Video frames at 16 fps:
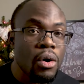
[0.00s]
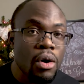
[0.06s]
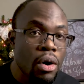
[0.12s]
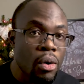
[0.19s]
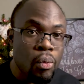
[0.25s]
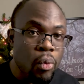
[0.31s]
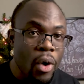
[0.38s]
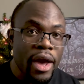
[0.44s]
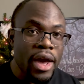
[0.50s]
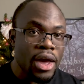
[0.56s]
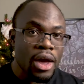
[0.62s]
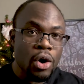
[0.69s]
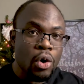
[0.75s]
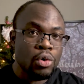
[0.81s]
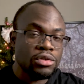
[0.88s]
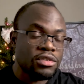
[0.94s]
away
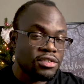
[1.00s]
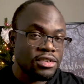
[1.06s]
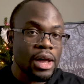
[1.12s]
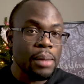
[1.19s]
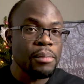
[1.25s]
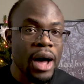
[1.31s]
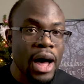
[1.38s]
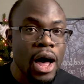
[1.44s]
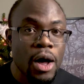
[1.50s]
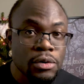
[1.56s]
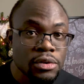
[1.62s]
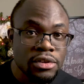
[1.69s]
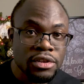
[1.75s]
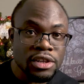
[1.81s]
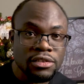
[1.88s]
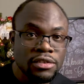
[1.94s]
or somehow
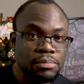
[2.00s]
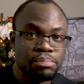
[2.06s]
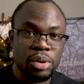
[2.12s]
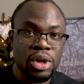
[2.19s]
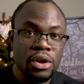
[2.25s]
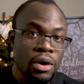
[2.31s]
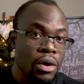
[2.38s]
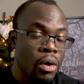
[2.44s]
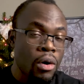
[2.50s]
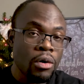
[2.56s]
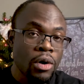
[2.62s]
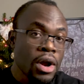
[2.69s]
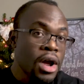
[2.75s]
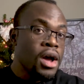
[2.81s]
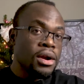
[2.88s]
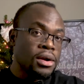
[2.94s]
disappear or
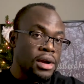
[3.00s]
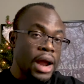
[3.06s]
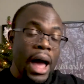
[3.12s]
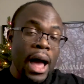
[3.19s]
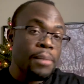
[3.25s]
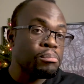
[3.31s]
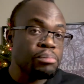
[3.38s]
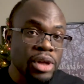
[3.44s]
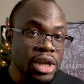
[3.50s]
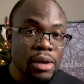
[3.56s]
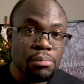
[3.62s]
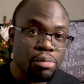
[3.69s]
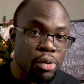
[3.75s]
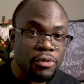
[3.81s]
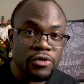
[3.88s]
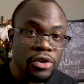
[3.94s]
not be
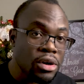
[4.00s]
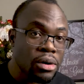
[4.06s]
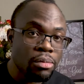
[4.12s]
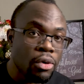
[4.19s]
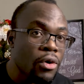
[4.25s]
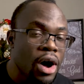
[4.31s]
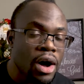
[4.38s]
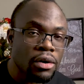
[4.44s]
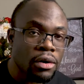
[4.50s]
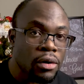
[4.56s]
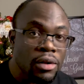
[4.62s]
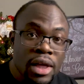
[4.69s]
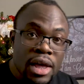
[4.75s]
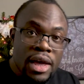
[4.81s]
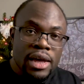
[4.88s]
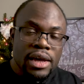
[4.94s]
profitable at all,
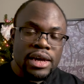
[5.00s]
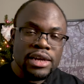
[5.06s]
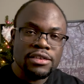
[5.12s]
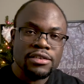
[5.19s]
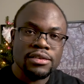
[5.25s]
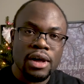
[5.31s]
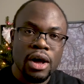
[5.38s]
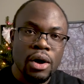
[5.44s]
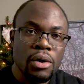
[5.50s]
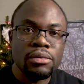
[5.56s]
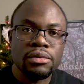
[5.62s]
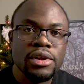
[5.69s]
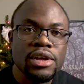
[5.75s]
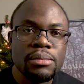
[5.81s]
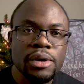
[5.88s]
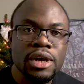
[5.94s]
it's
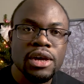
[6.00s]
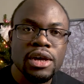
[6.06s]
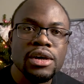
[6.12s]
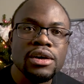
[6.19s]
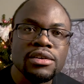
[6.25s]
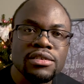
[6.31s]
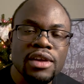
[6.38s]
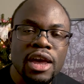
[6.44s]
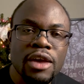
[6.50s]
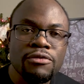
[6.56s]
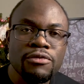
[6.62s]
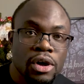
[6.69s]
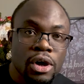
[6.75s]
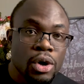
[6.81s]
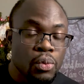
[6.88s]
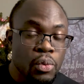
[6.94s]
only because if
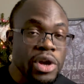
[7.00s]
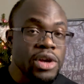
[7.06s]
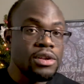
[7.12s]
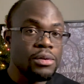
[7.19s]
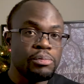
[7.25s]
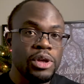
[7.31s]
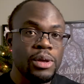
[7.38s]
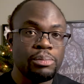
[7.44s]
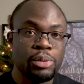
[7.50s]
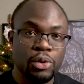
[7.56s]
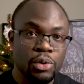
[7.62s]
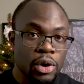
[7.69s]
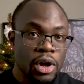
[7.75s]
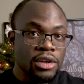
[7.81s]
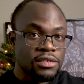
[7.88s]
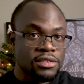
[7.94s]
we the people
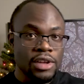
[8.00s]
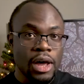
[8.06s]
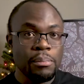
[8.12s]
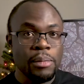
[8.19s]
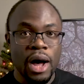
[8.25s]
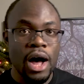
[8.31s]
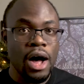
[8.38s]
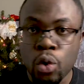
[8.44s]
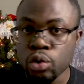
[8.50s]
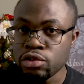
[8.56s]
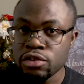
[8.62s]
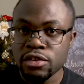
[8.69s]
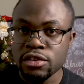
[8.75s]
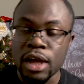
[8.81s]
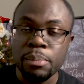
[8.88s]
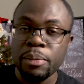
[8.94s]
somehow
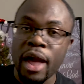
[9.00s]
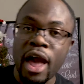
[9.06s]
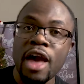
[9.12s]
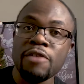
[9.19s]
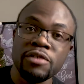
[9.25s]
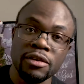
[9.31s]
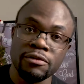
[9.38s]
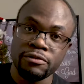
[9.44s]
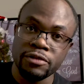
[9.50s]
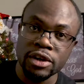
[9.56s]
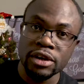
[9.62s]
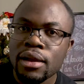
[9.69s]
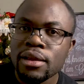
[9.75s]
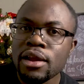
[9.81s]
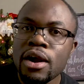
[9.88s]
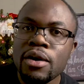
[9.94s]
stop having fun.
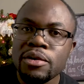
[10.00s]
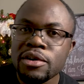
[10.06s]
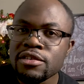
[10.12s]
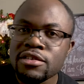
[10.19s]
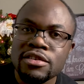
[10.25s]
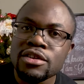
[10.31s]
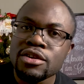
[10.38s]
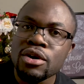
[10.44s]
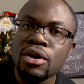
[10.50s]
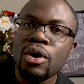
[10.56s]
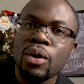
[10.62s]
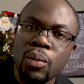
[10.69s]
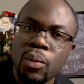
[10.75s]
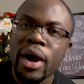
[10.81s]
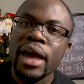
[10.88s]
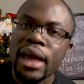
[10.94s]
There is no
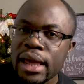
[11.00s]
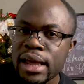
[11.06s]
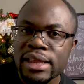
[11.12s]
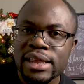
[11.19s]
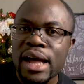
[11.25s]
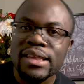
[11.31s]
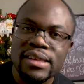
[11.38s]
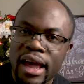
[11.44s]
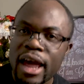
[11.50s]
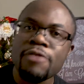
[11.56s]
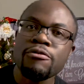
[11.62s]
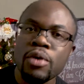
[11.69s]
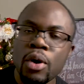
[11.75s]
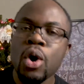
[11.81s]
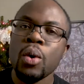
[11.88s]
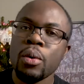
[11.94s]
way that's ever
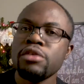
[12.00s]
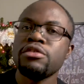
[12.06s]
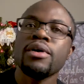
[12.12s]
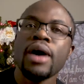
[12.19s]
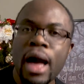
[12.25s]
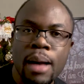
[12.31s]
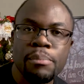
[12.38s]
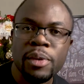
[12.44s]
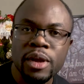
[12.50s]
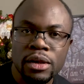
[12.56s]
going to happen.